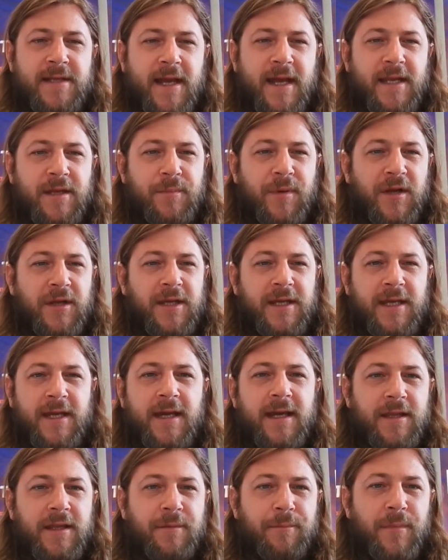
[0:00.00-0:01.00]
to anybody
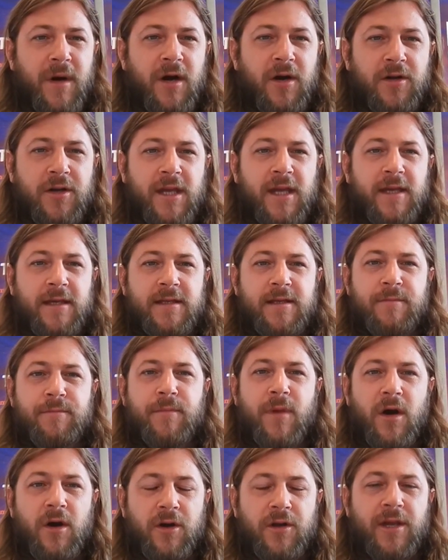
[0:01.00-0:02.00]
here. The
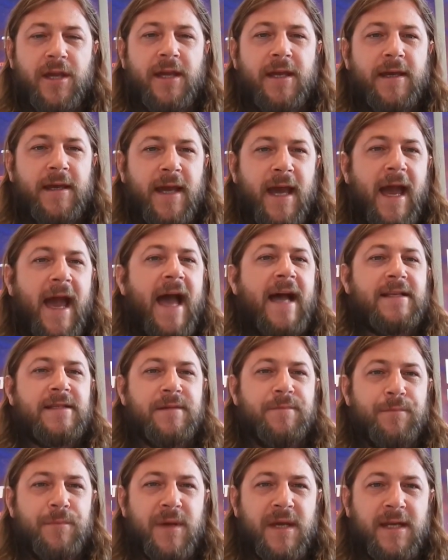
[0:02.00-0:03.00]
market
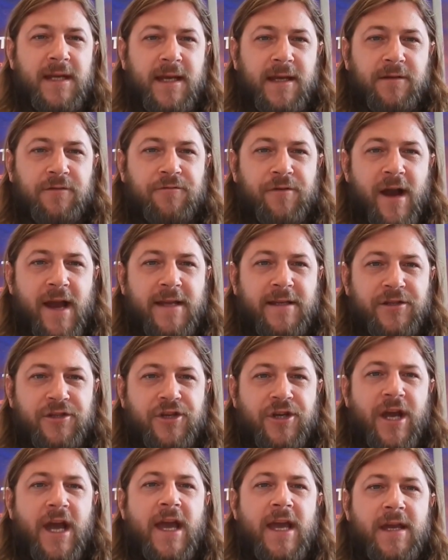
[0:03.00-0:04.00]
hasn't been in great
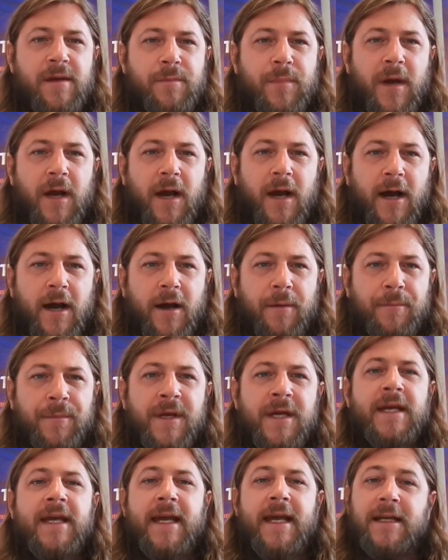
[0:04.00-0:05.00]
shape.
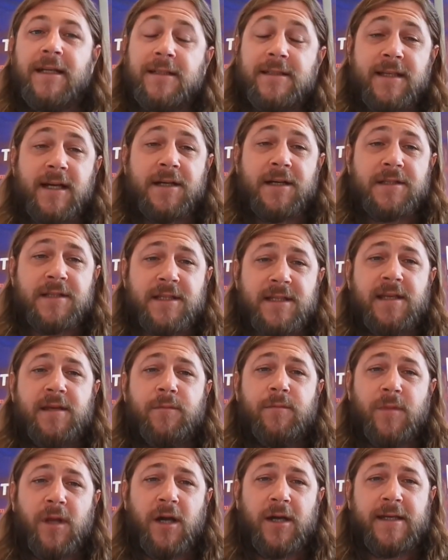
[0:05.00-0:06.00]
It does
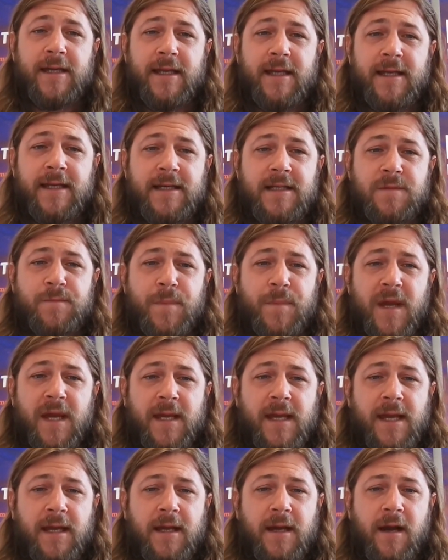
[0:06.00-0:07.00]
seem like it is
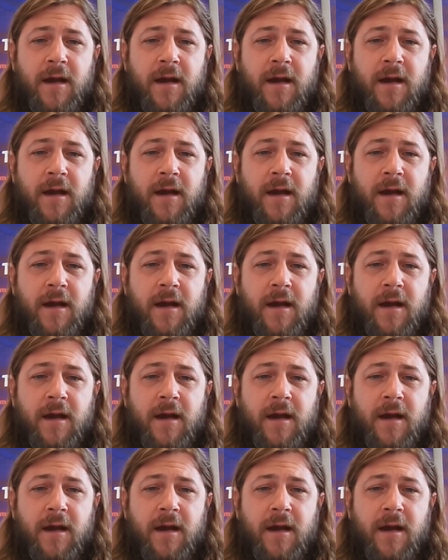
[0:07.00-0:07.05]
picking